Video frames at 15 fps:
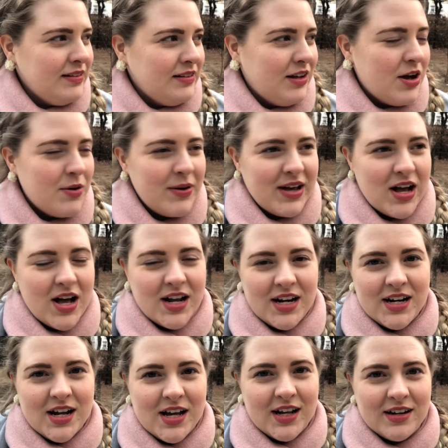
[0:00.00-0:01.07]
going on
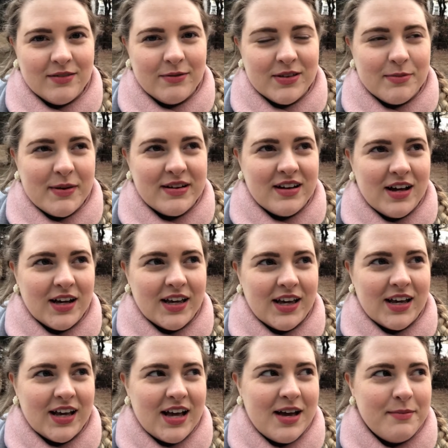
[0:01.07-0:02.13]
and on with my
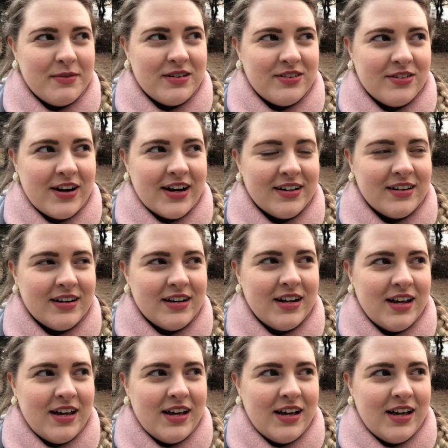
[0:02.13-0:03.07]
talking. I'm distracted.